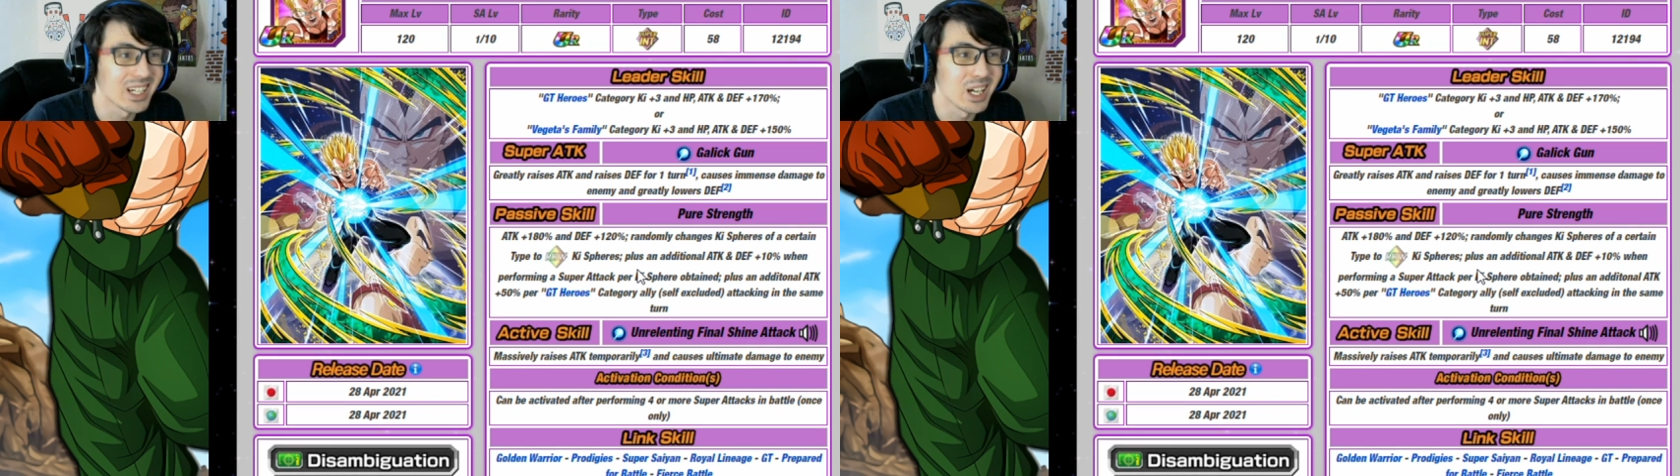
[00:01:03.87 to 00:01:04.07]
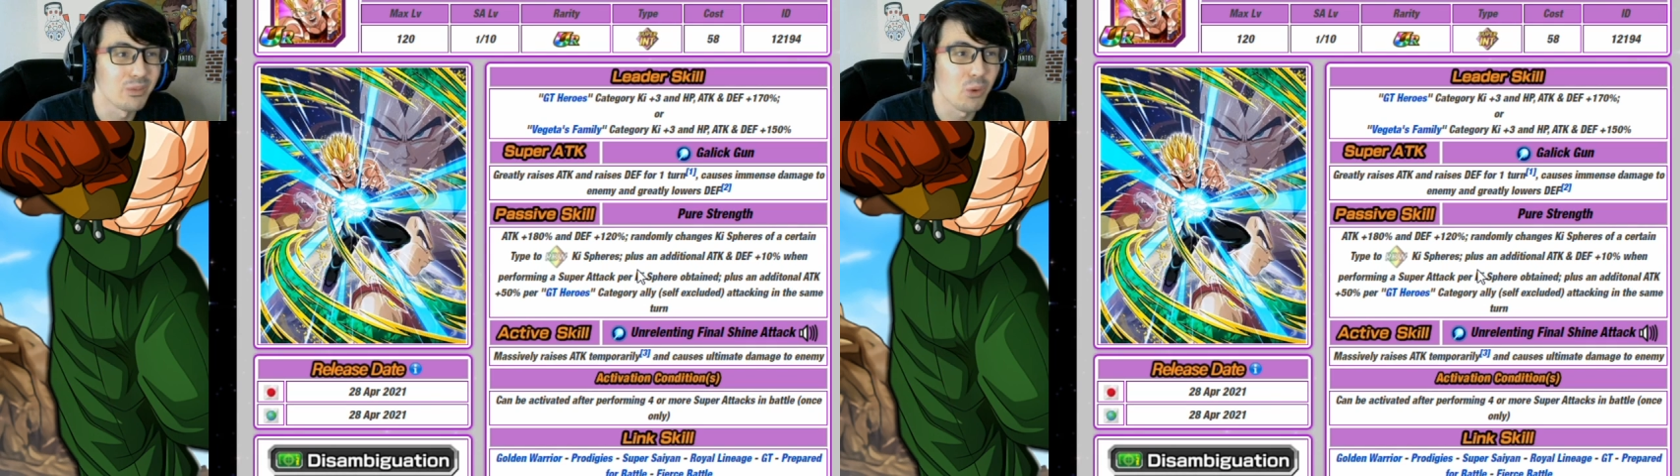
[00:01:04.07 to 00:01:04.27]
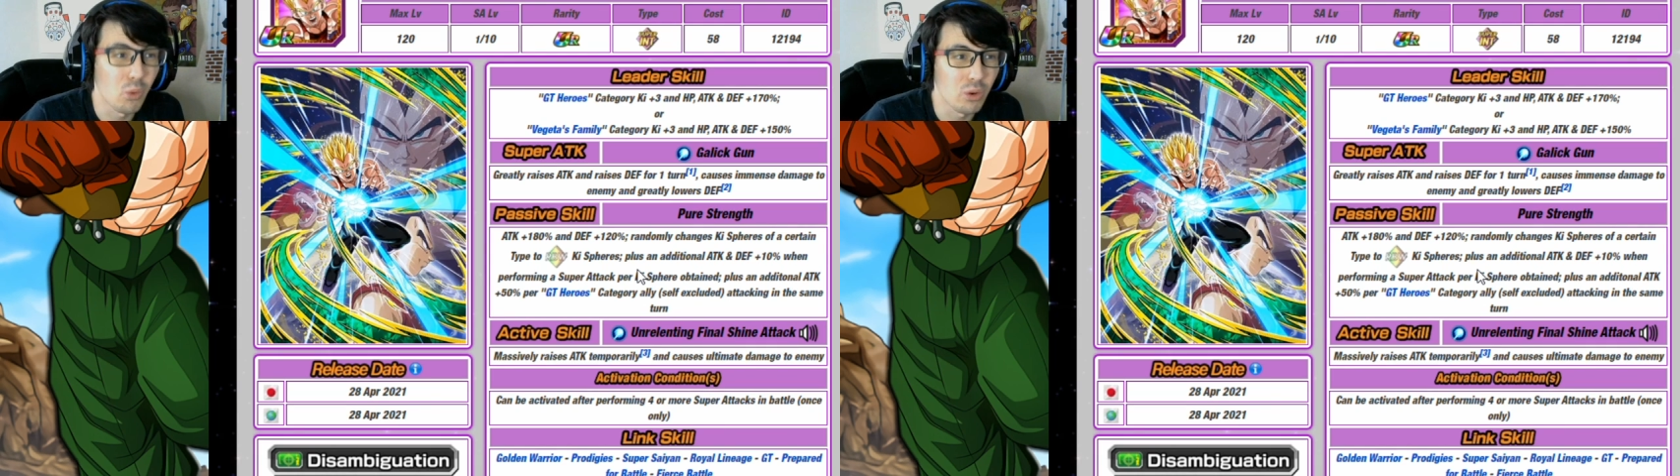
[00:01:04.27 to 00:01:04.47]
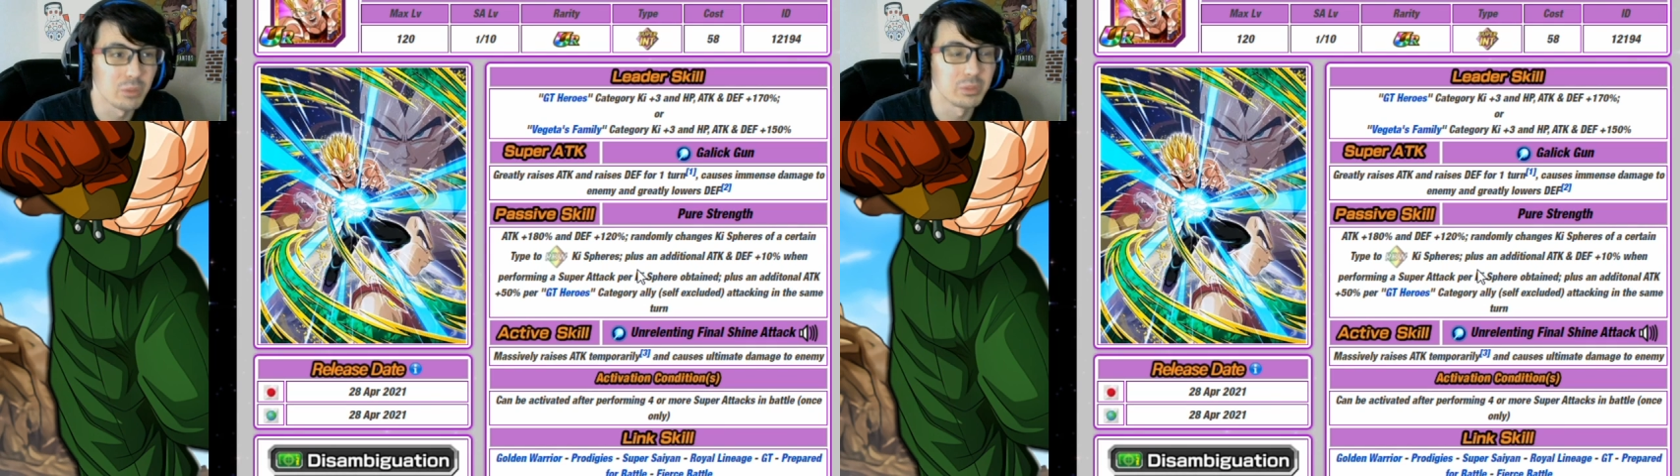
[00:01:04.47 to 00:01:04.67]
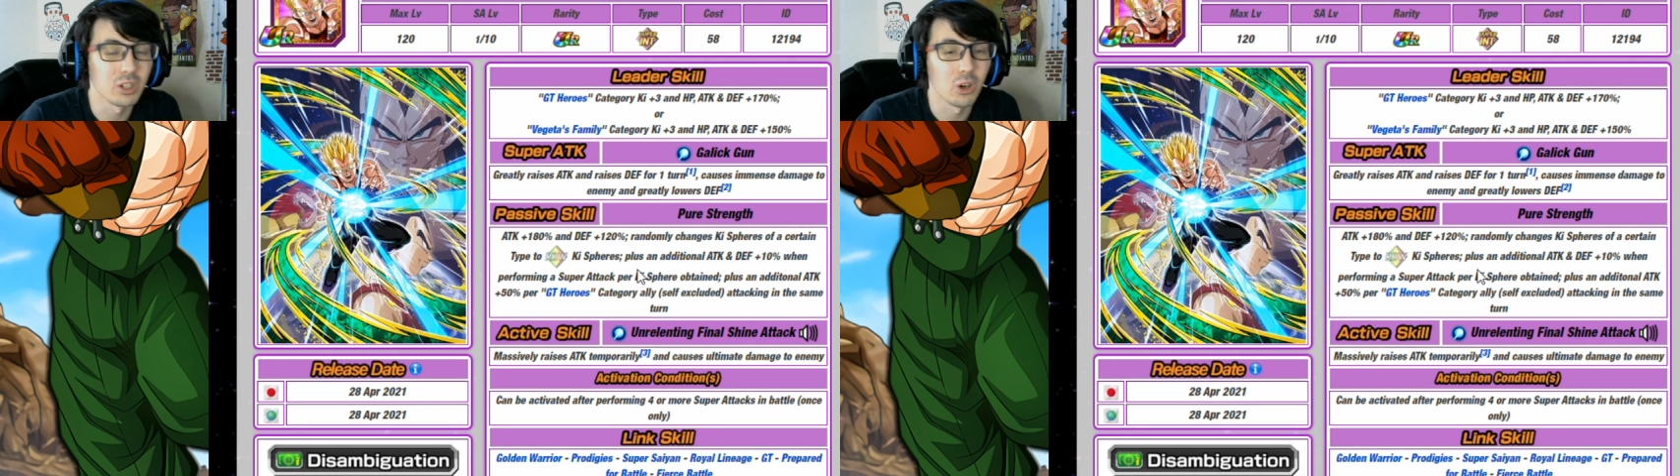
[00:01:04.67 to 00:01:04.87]
of
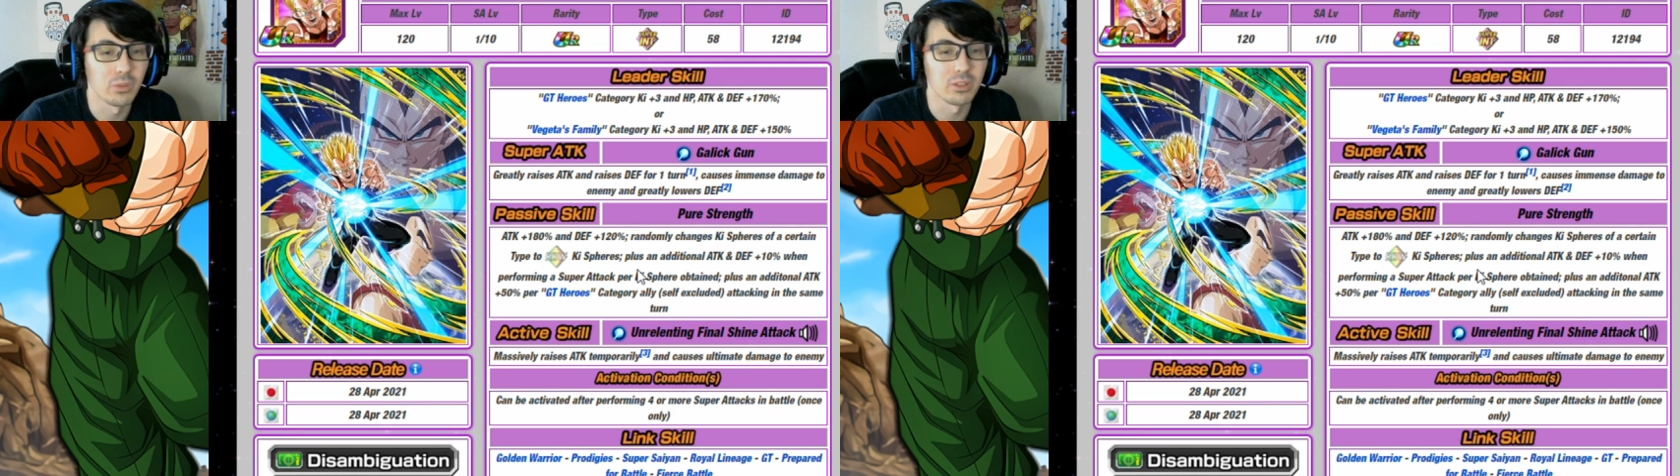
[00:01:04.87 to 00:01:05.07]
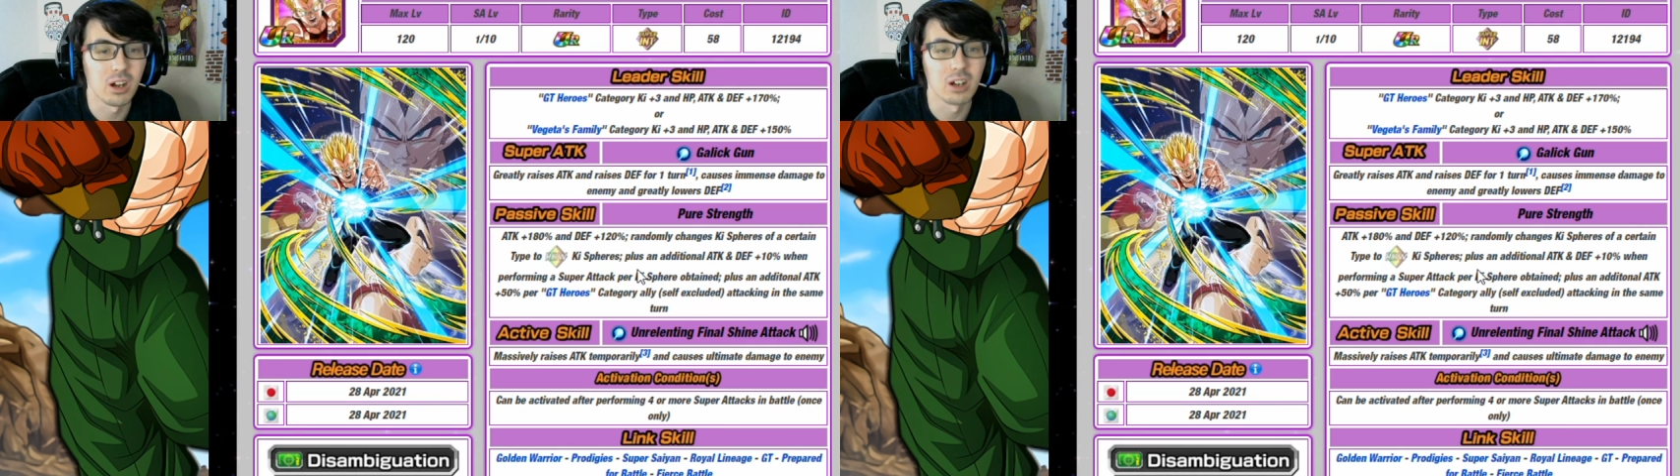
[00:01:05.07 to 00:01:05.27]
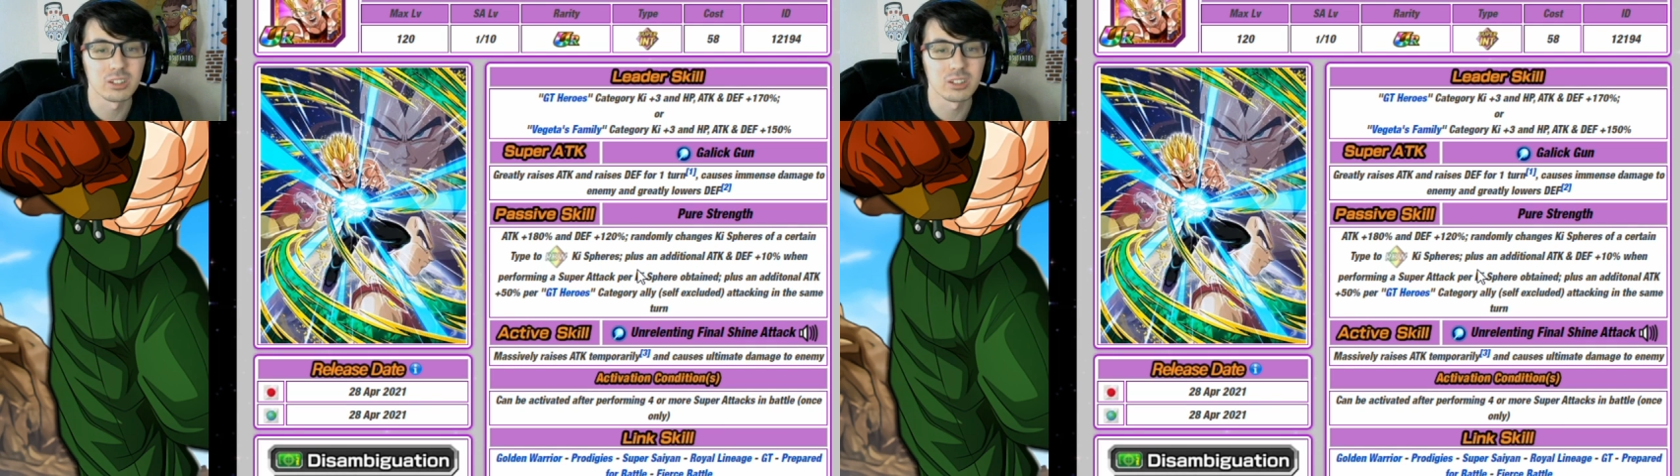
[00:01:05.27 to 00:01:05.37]
orbs overall.